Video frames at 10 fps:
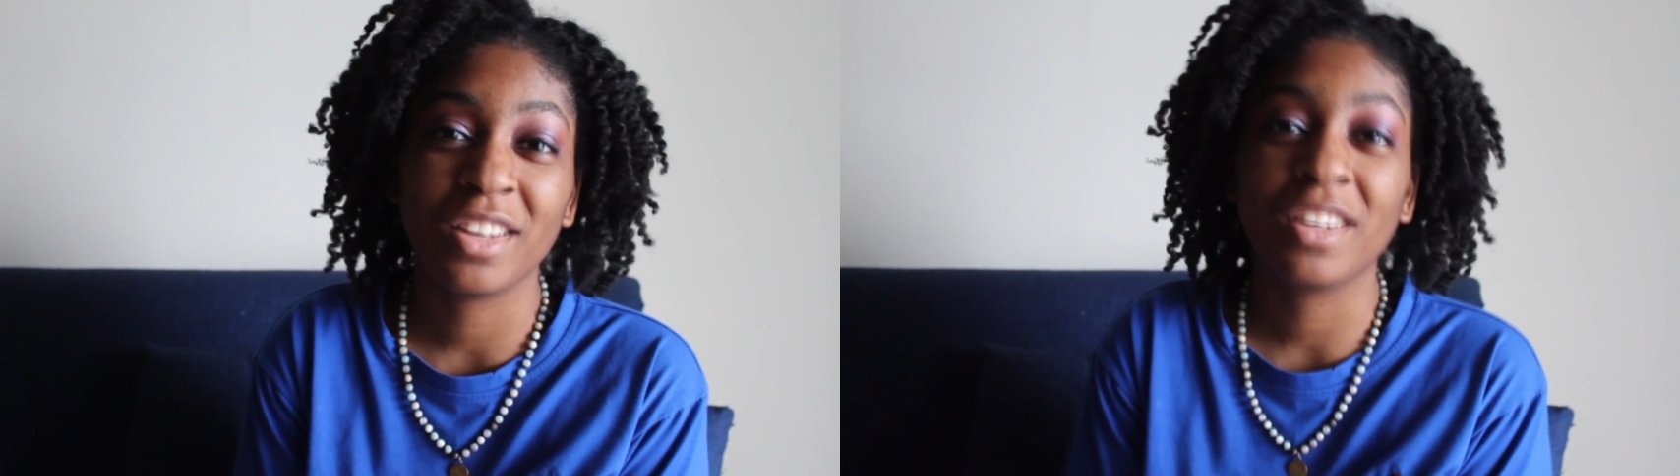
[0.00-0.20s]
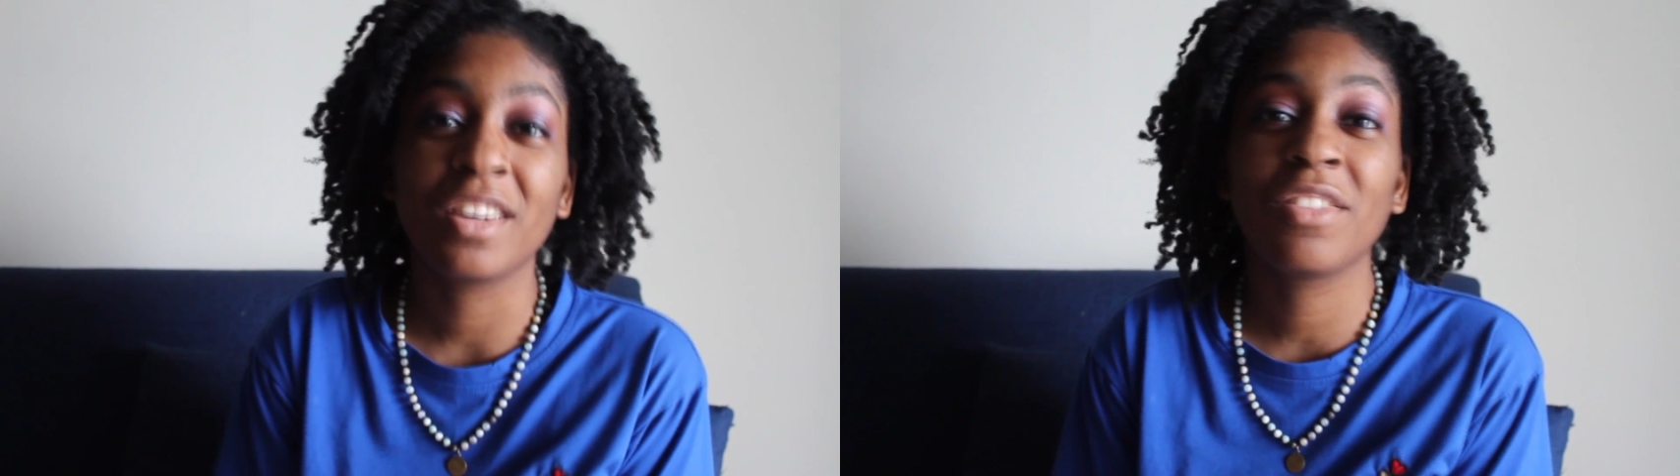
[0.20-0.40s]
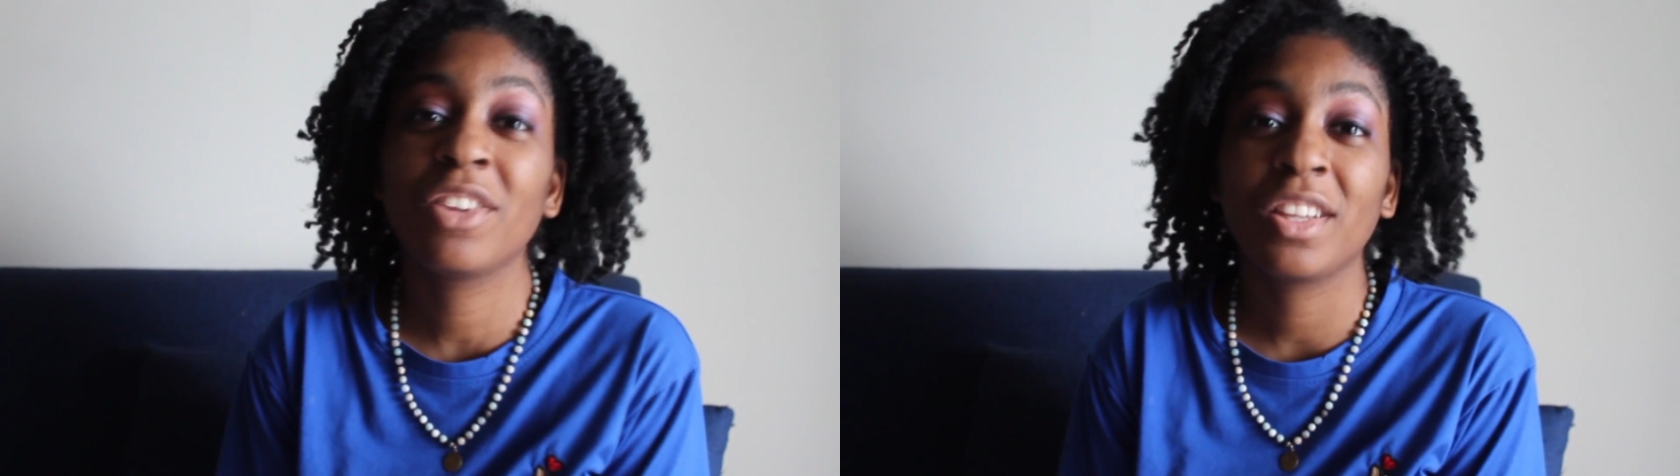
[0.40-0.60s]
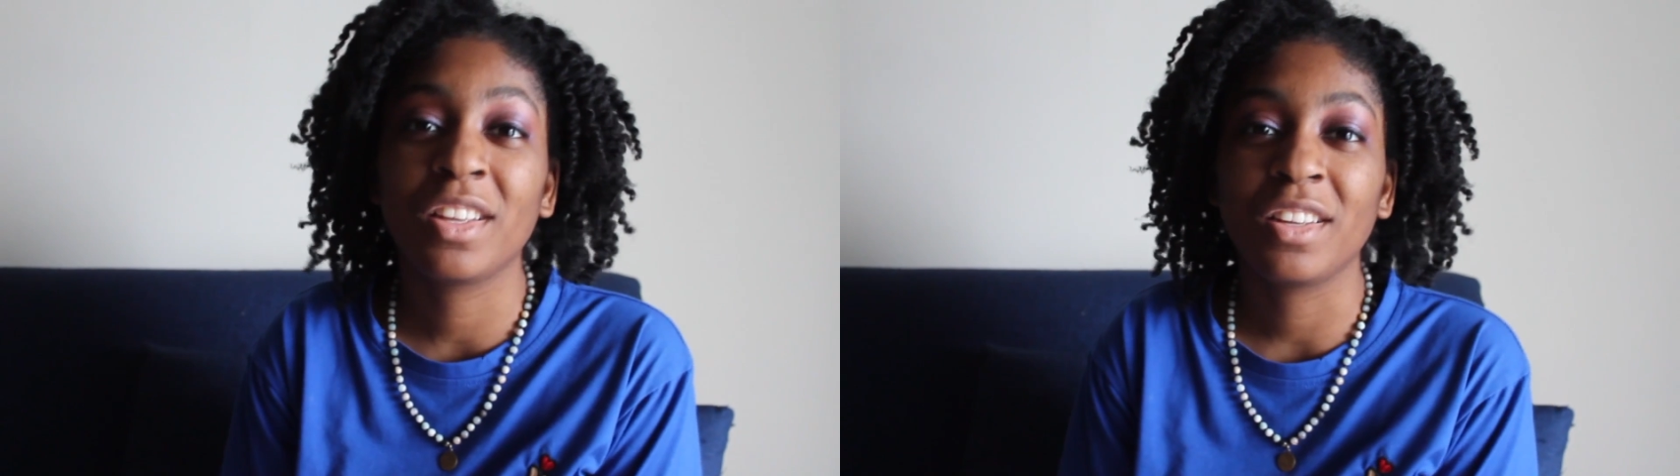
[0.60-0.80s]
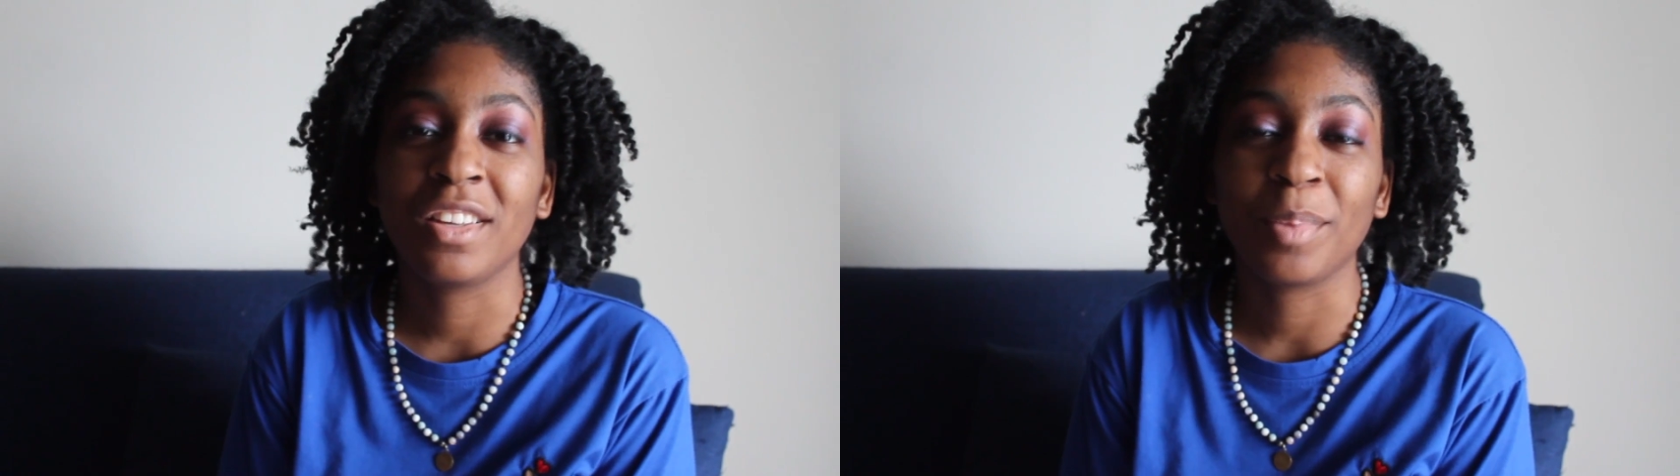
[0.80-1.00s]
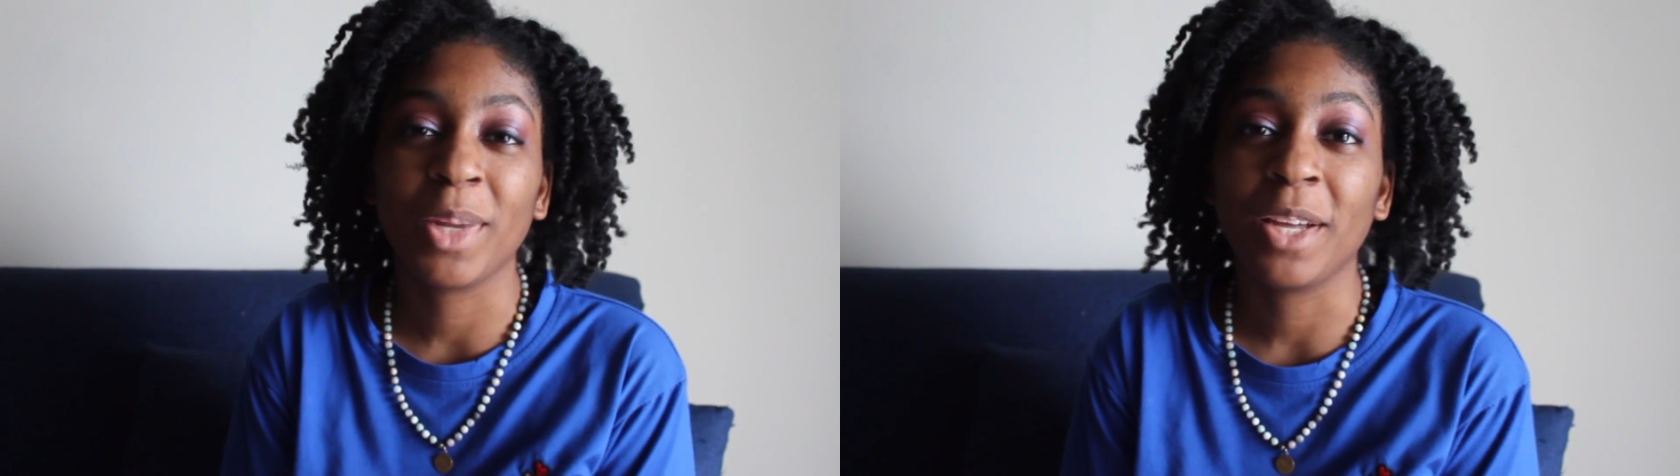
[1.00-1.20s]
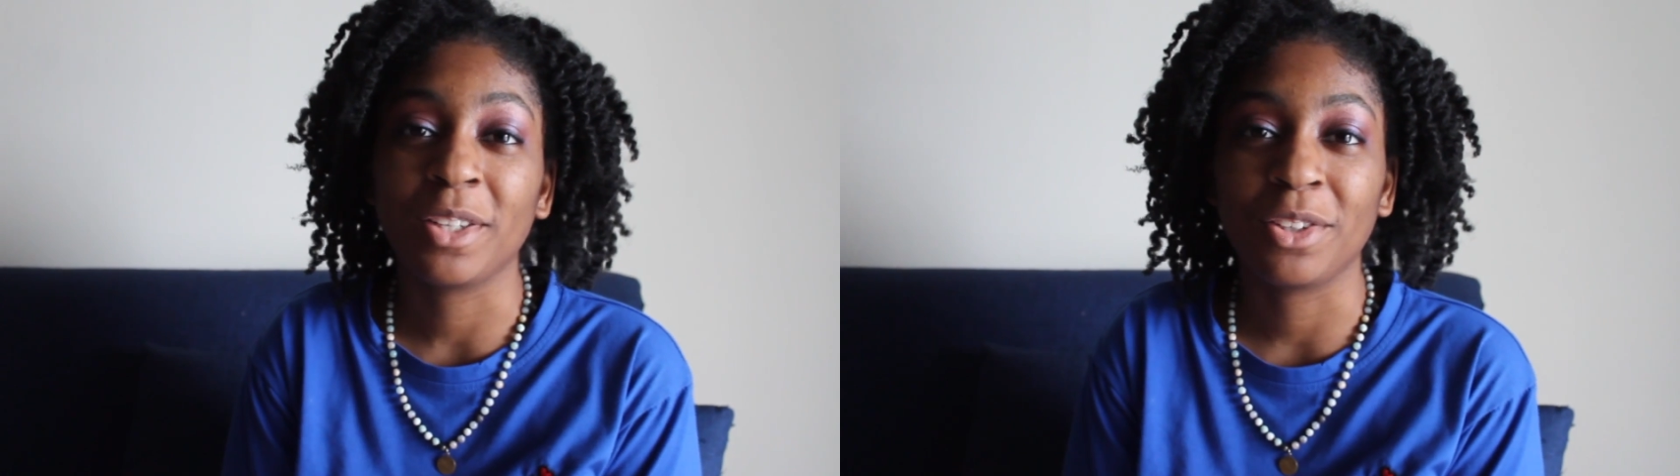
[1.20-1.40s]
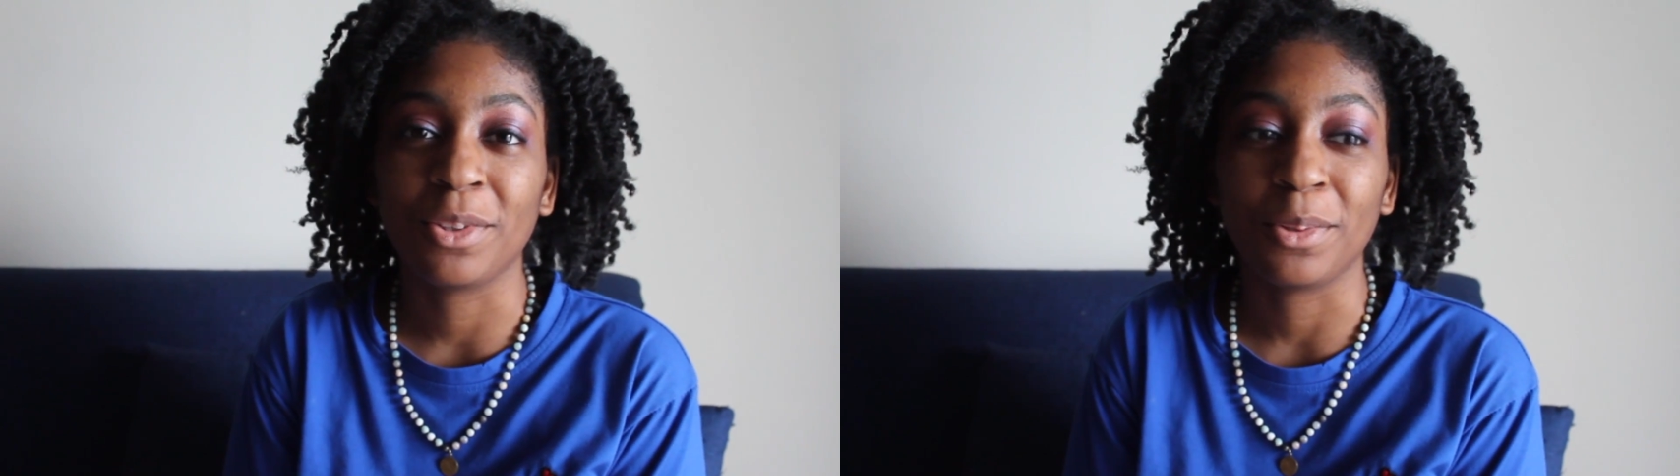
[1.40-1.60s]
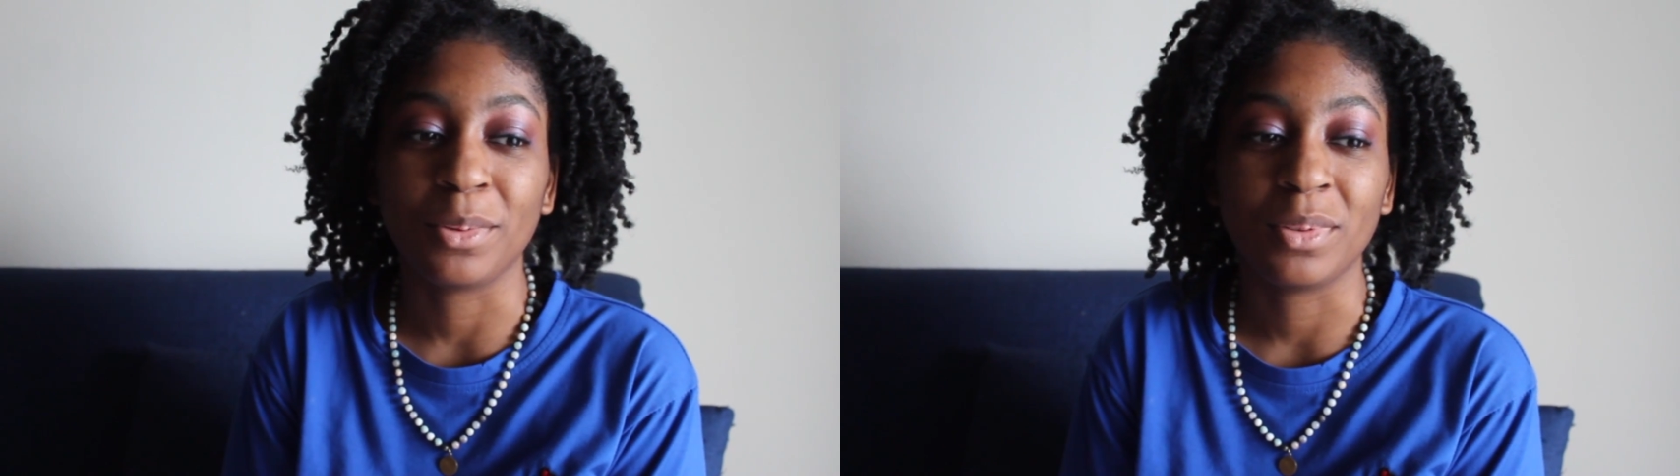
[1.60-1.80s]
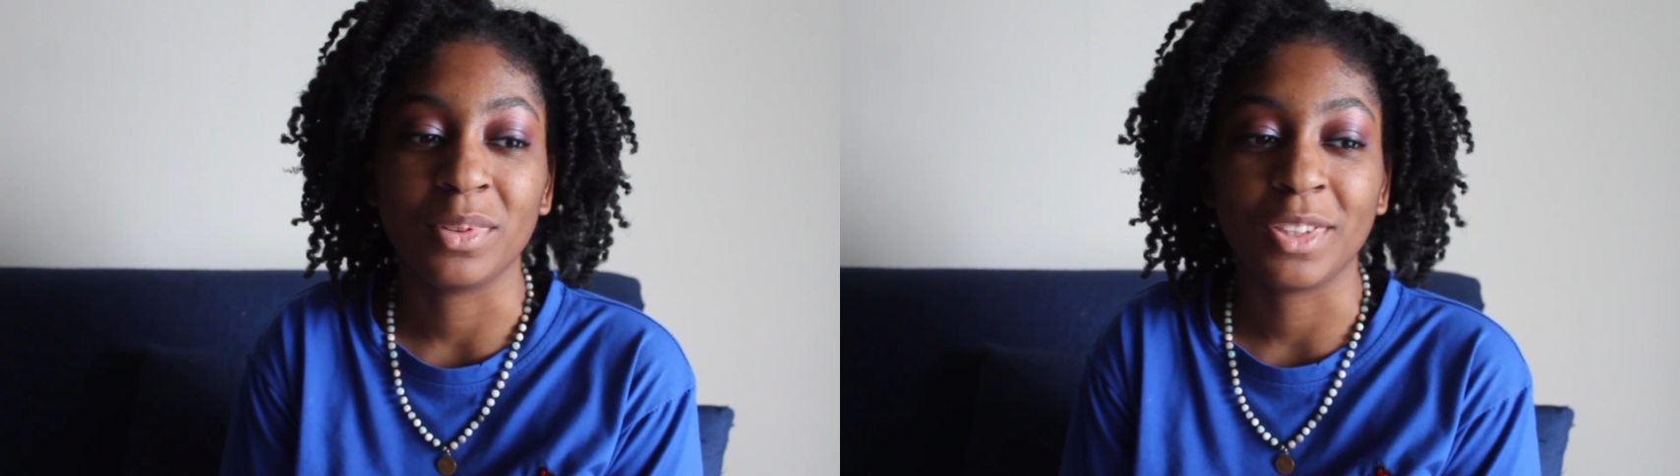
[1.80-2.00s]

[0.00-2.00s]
He did everything he planned to do.